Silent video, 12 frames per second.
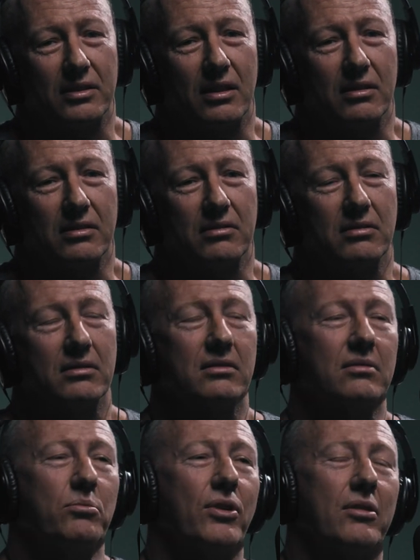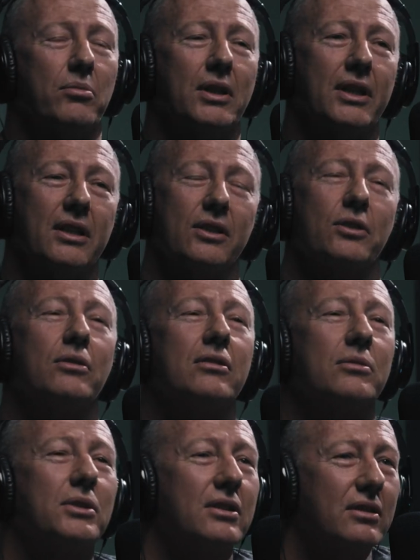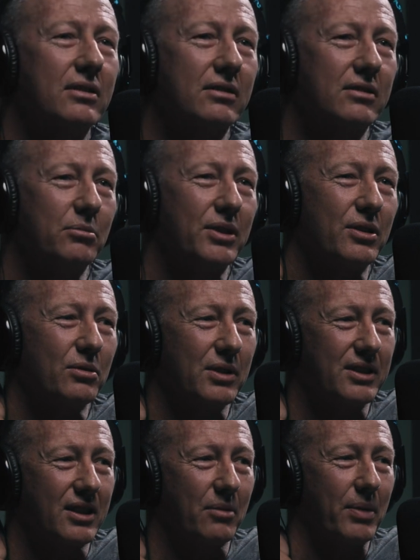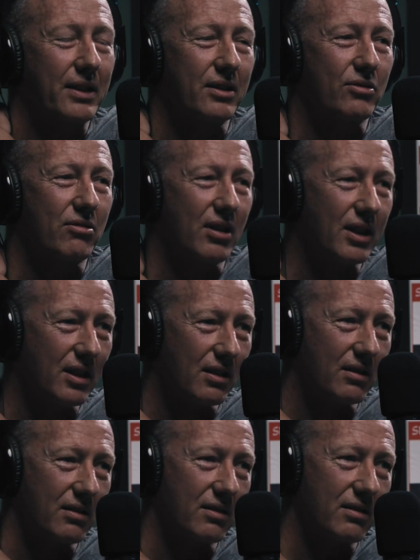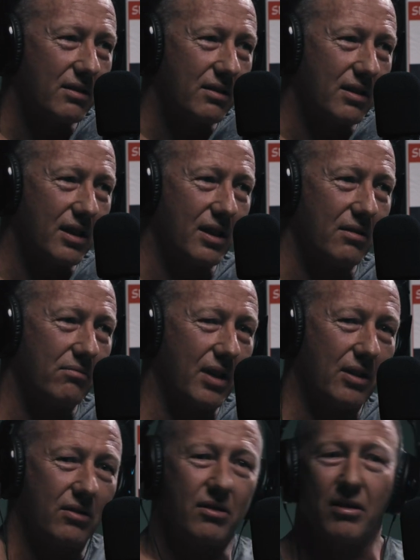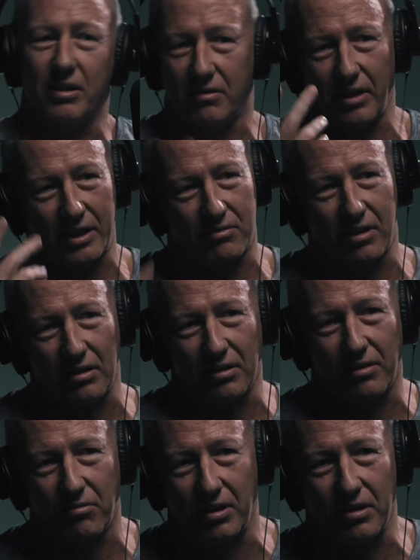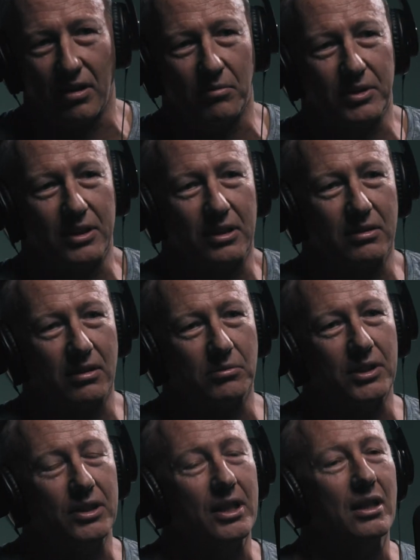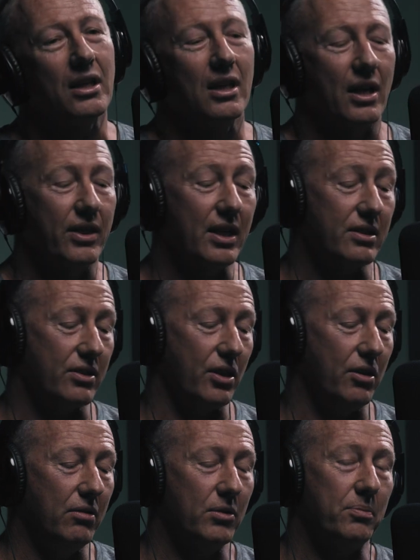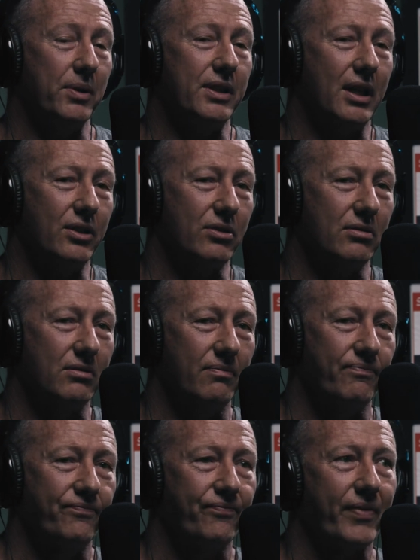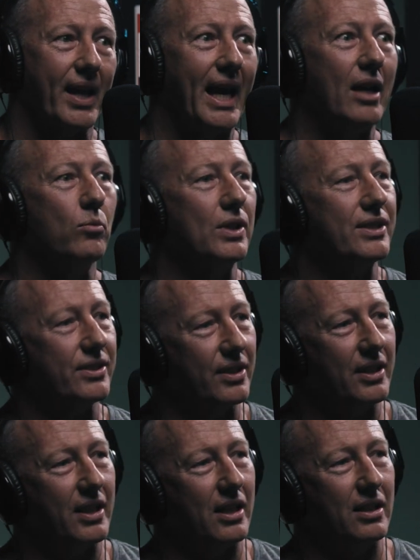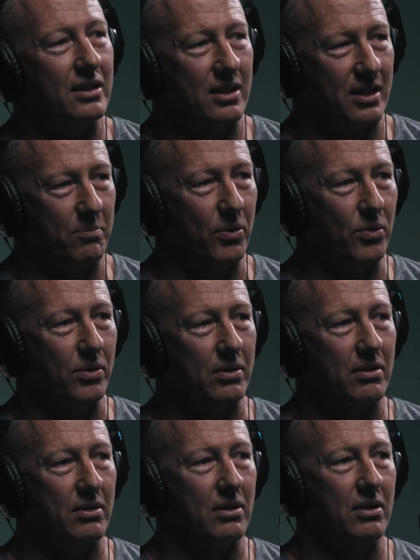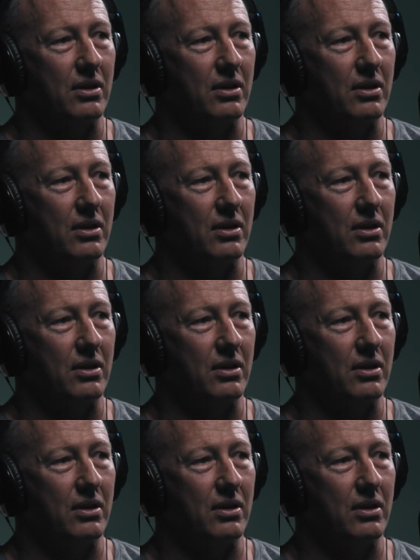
So broke my leg in a tournament. It took me 2 weeks to get back to training, and I've got it x-rayed like 3 times in that time. So there's the human potential, and we see that in sport,